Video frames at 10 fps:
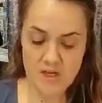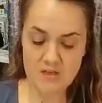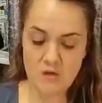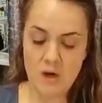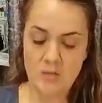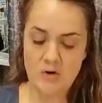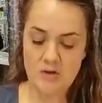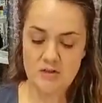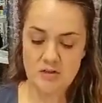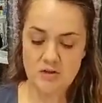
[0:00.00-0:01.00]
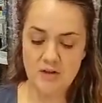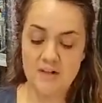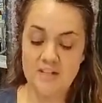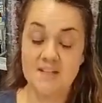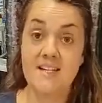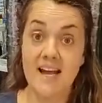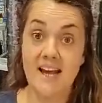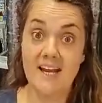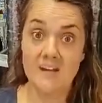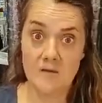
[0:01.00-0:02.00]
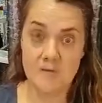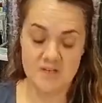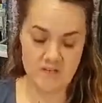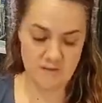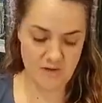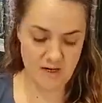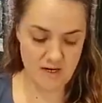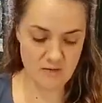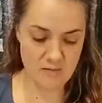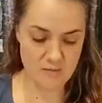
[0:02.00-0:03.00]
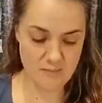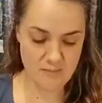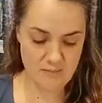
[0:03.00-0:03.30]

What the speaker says: so I'm going to try this again from a different angle.